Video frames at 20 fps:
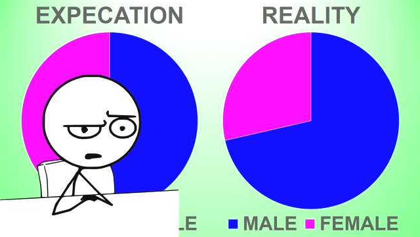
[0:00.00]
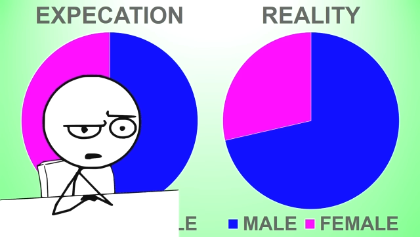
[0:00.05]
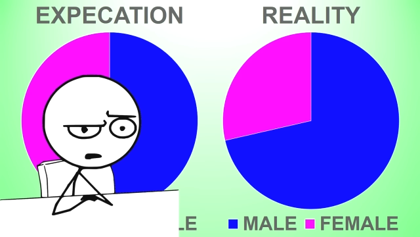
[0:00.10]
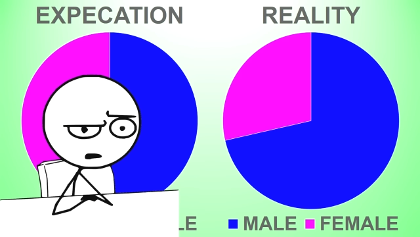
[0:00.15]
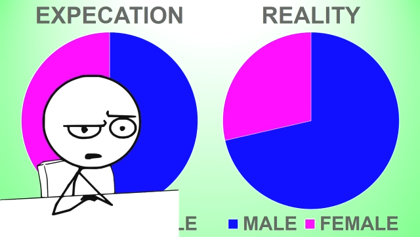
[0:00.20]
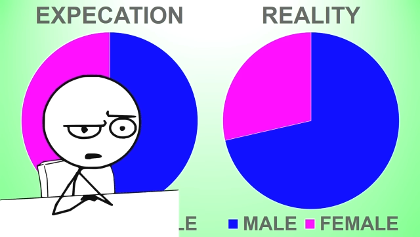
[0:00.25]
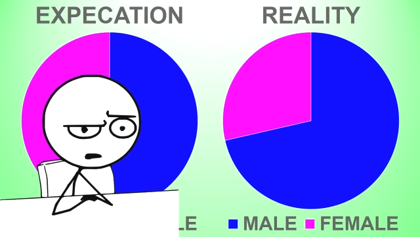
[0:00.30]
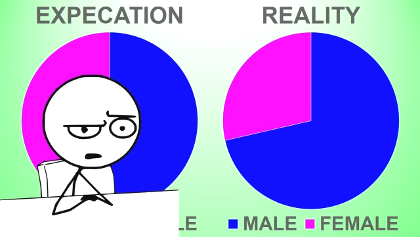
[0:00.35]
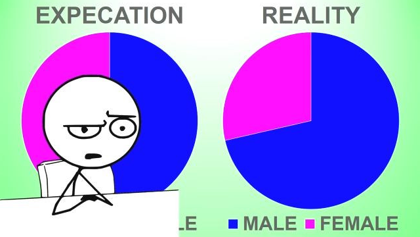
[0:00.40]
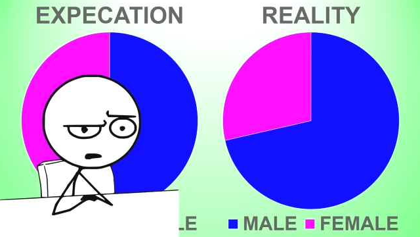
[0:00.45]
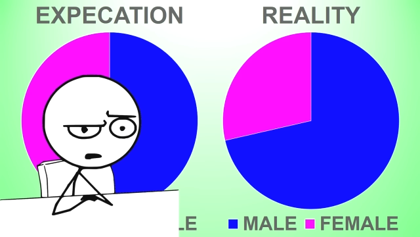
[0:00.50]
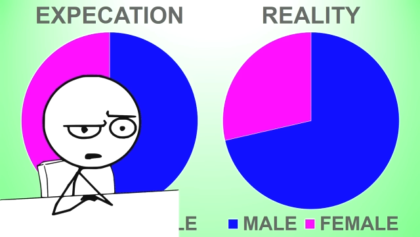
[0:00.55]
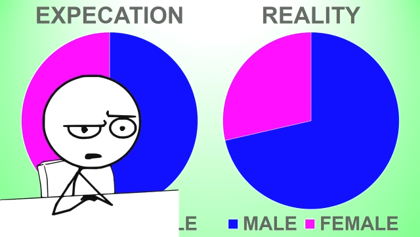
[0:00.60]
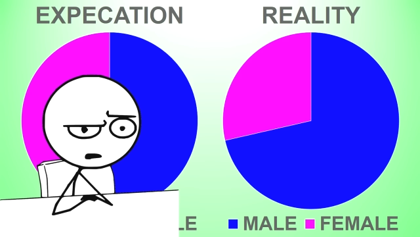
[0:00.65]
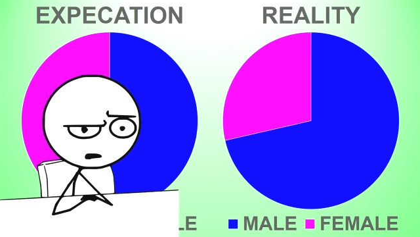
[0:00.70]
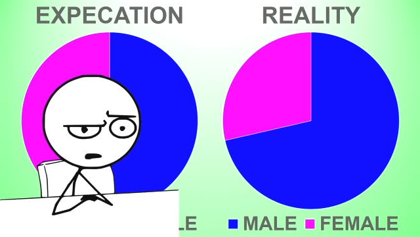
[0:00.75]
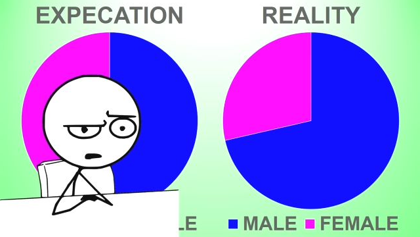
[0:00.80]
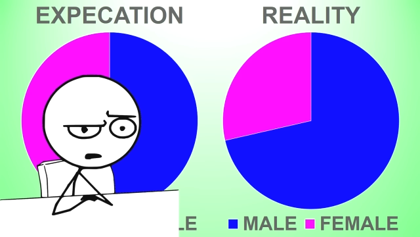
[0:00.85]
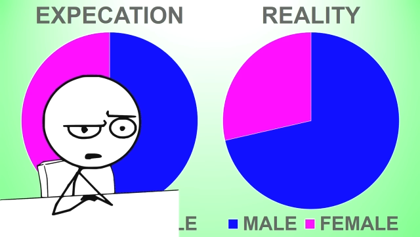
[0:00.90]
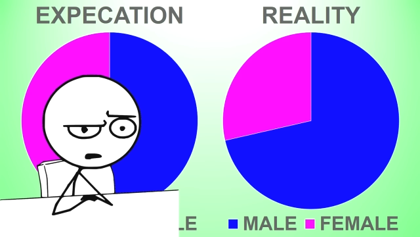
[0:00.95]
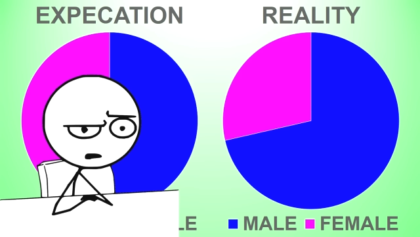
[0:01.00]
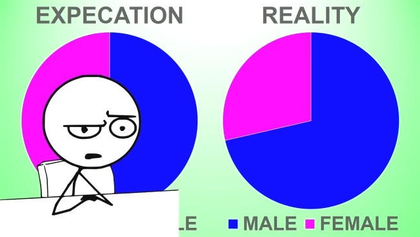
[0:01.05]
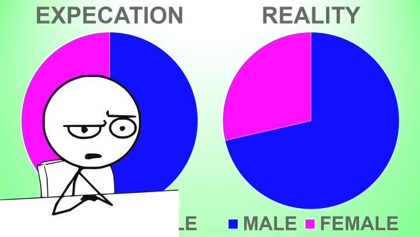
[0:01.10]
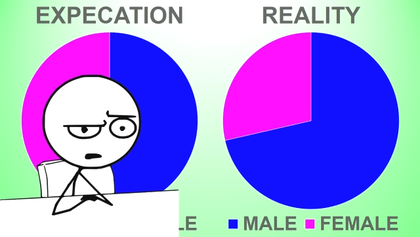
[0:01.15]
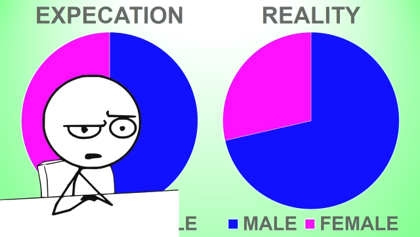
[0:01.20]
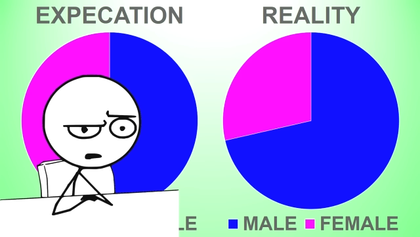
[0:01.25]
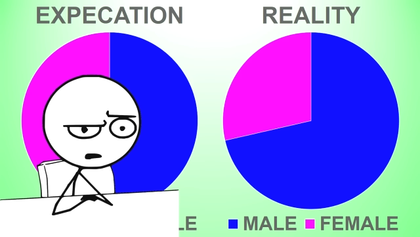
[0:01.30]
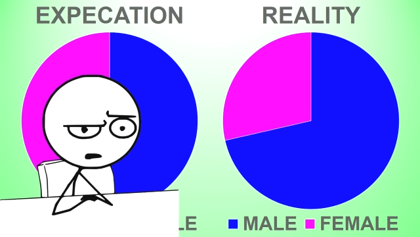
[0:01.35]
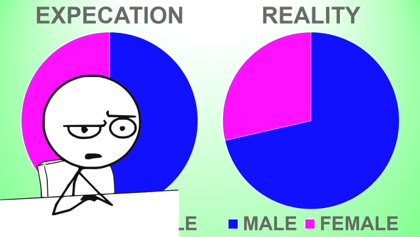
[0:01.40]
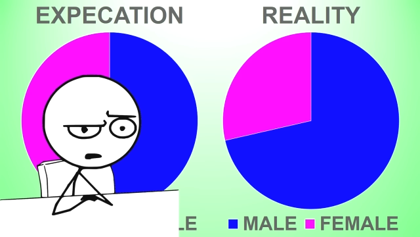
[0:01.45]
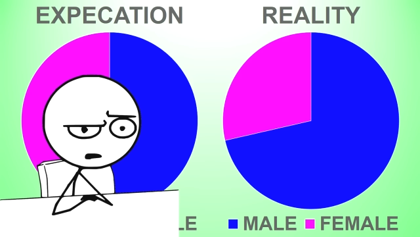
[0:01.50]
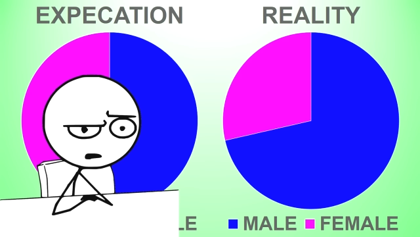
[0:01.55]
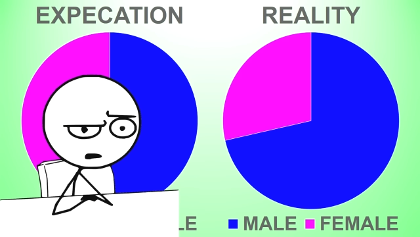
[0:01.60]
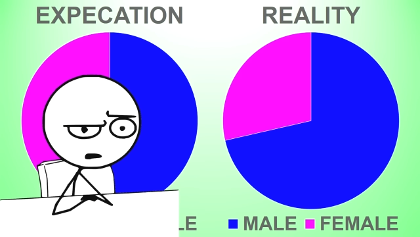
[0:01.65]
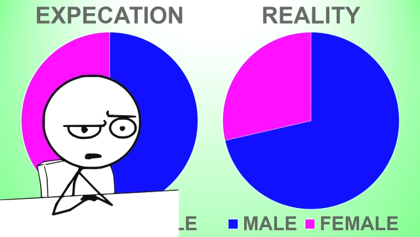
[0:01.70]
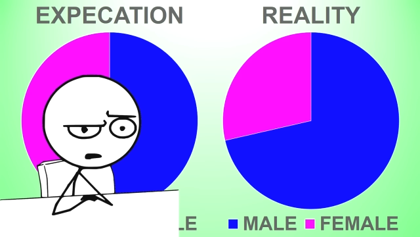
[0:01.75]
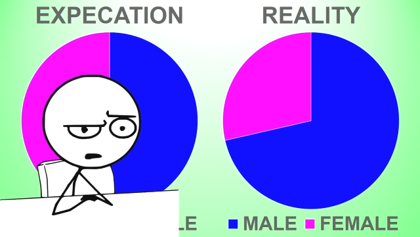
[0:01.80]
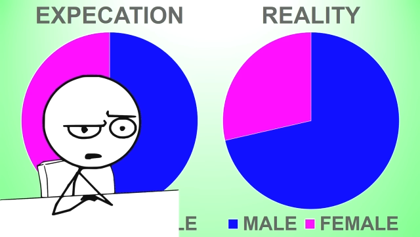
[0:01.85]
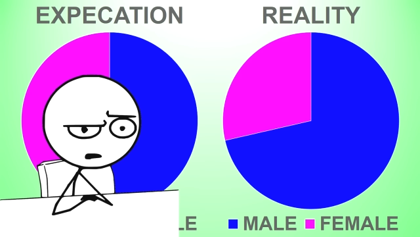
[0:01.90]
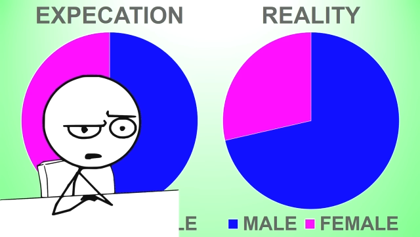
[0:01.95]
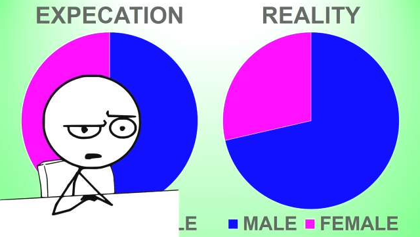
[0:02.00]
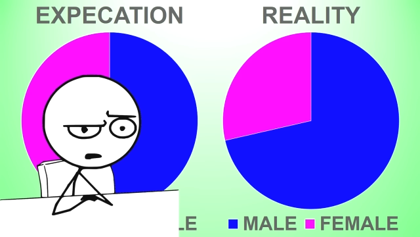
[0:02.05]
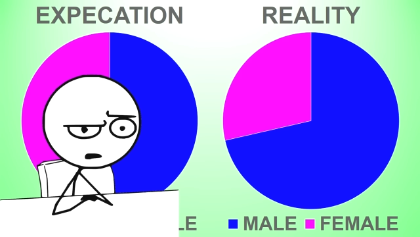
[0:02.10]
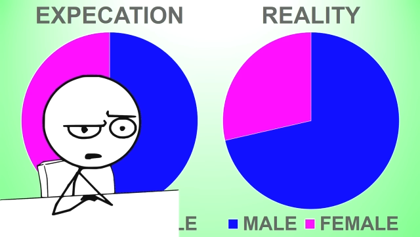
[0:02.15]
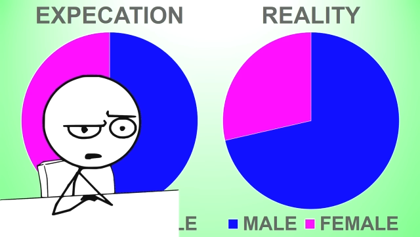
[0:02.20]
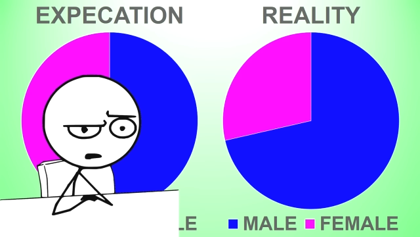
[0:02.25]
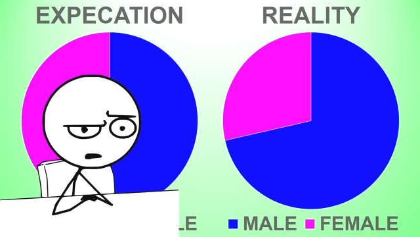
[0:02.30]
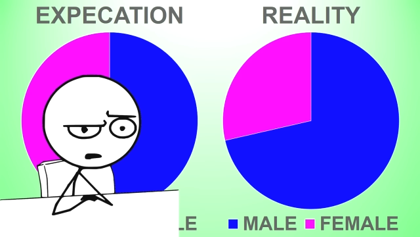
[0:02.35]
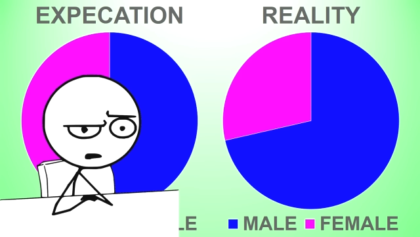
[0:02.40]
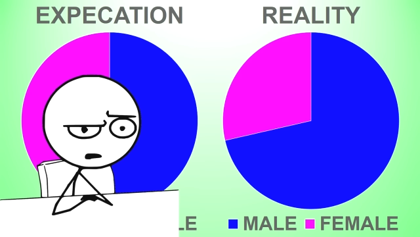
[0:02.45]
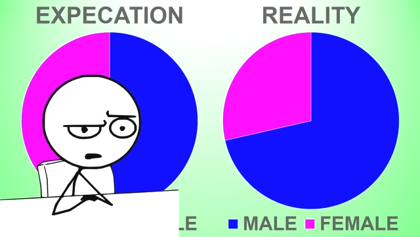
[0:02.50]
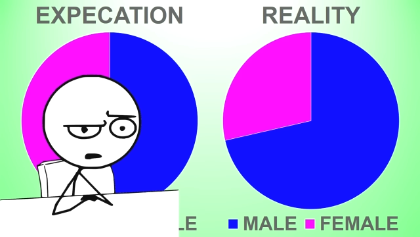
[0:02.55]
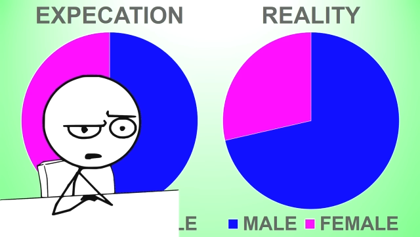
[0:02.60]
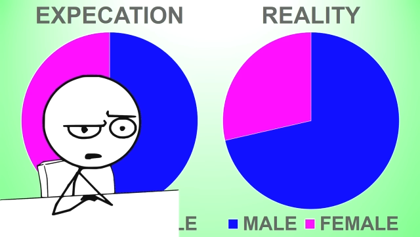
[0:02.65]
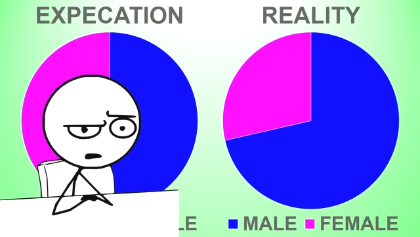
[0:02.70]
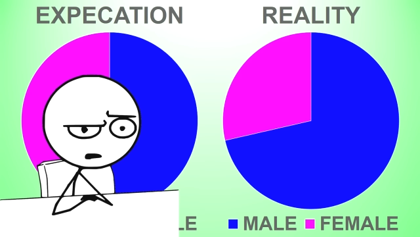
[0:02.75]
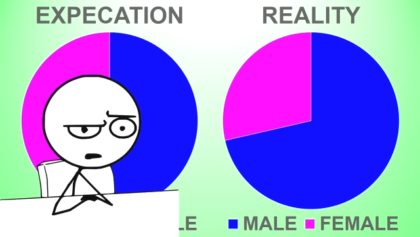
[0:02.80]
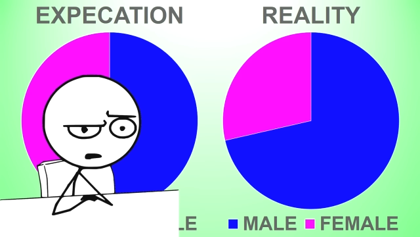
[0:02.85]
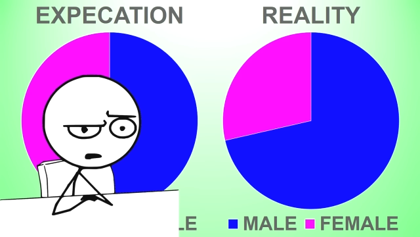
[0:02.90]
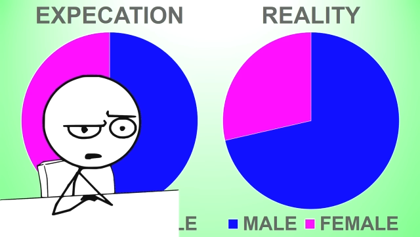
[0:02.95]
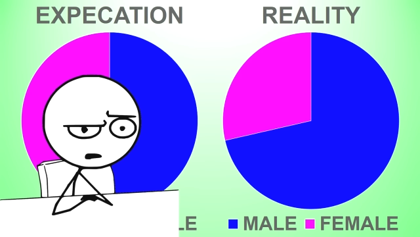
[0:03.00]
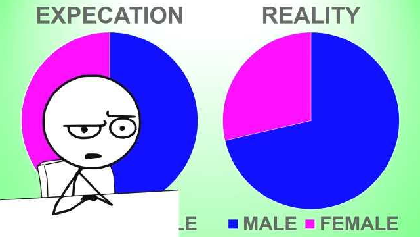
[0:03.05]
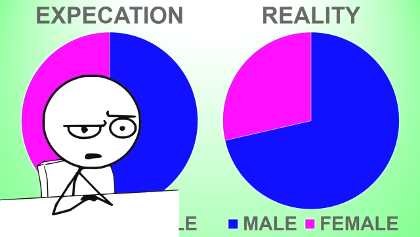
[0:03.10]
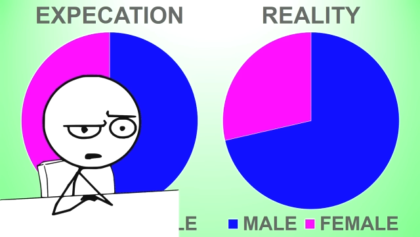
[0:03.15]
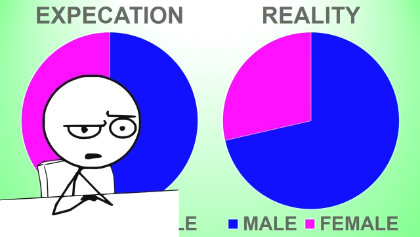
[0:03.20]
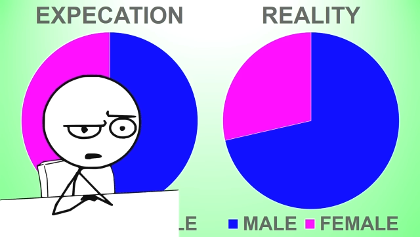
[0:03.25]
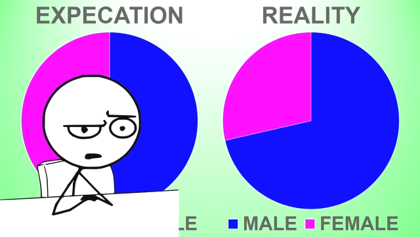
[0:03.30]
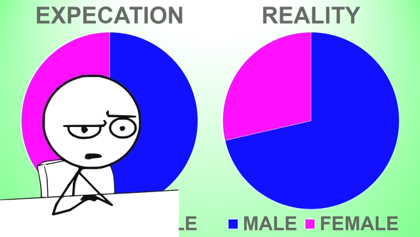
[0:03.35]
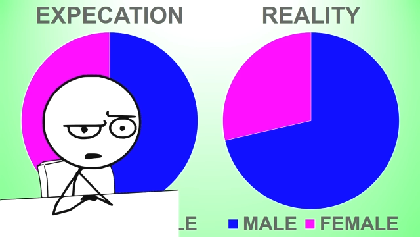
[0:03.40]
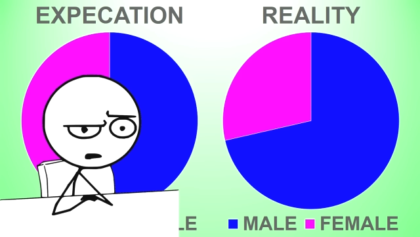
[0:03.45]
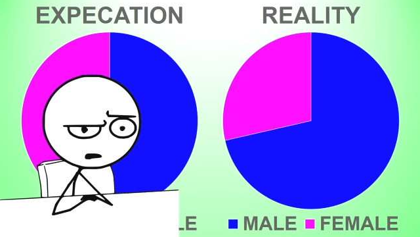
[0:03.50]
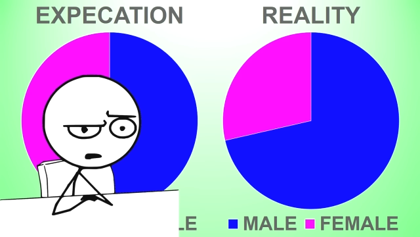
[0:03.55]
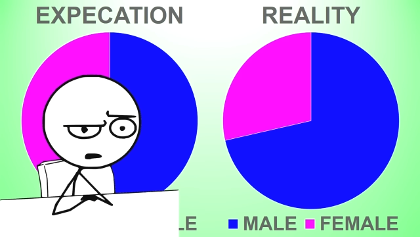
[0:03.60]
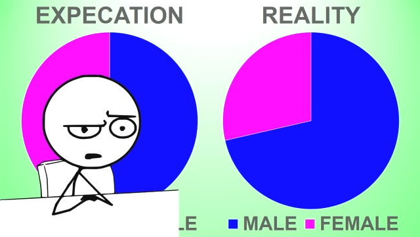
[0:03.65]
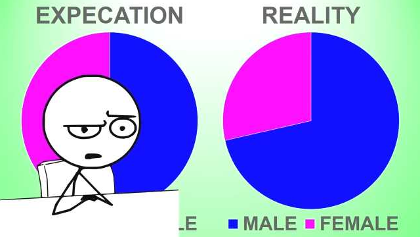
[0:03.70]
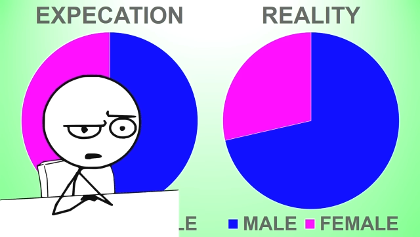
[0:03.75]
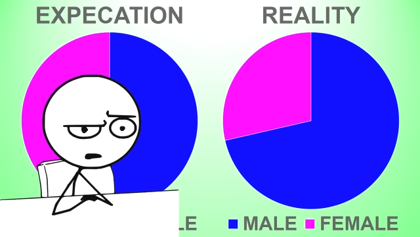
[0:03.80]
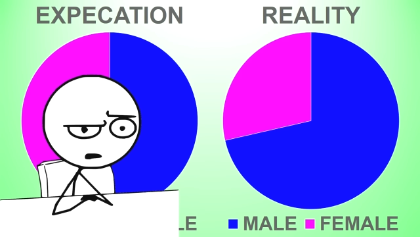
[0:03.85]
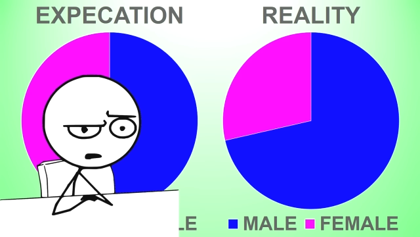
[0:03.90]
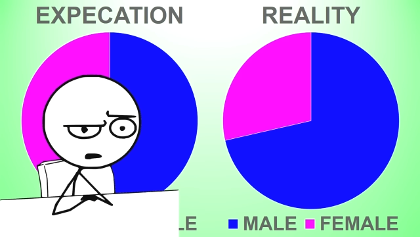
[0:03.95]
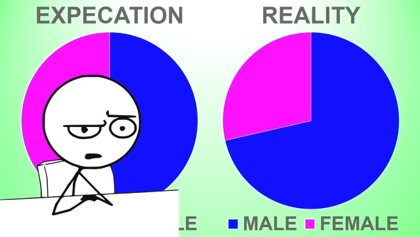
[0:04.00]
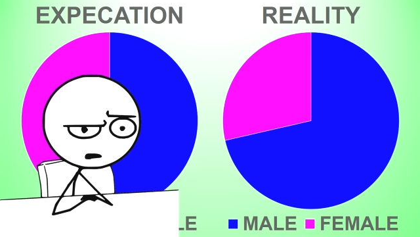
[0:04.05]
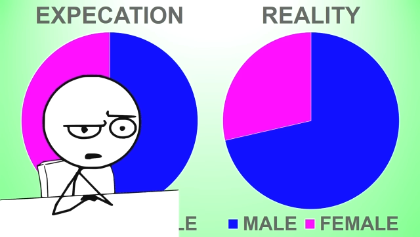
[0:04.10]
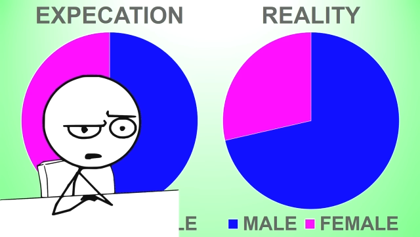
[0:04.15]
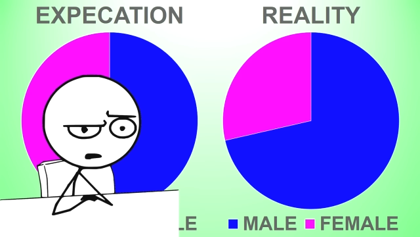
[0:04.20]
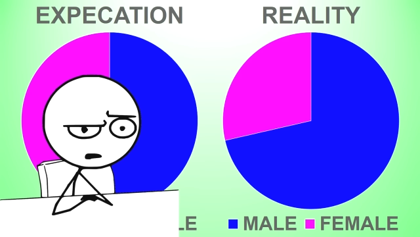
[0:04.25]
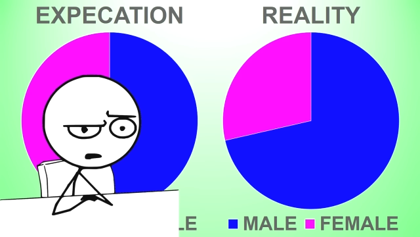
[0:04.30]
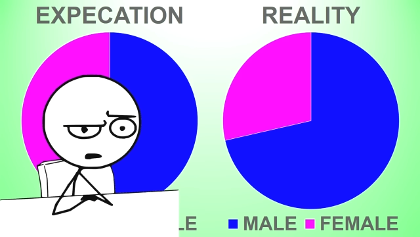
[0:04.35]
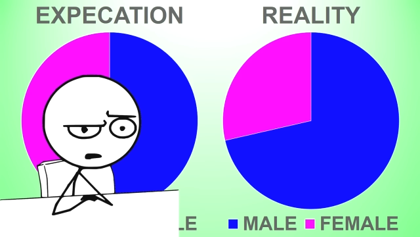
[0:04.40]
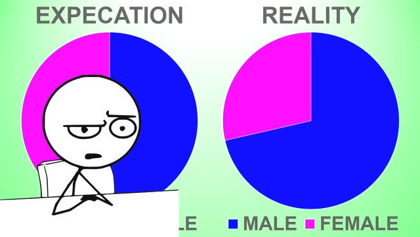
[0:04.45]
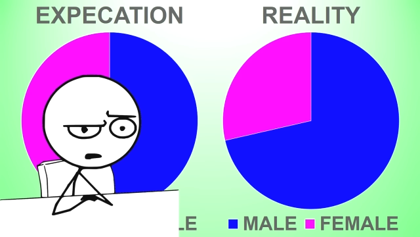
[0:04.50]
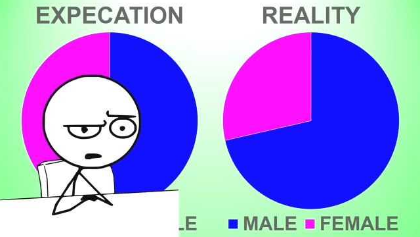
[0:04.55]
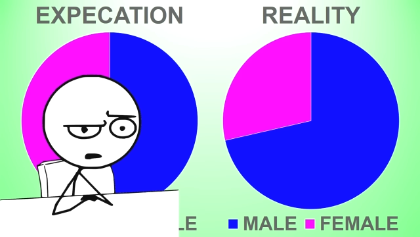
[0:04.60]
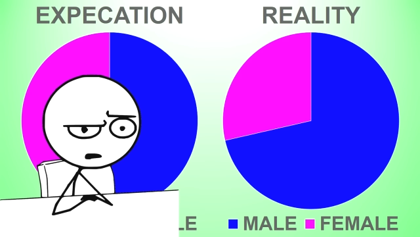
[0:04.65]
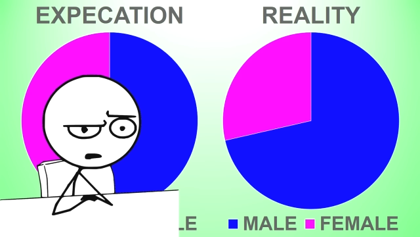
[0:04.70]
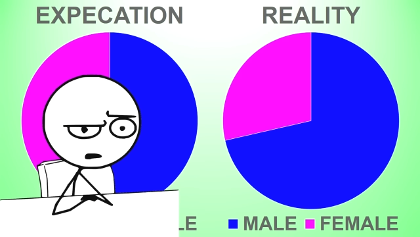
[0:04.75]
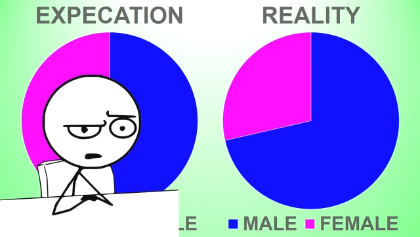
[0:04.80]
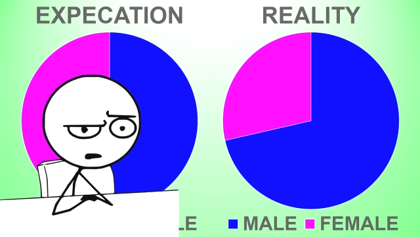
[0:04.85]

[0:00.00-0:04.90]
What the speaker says: Nobody's mouth can be seen.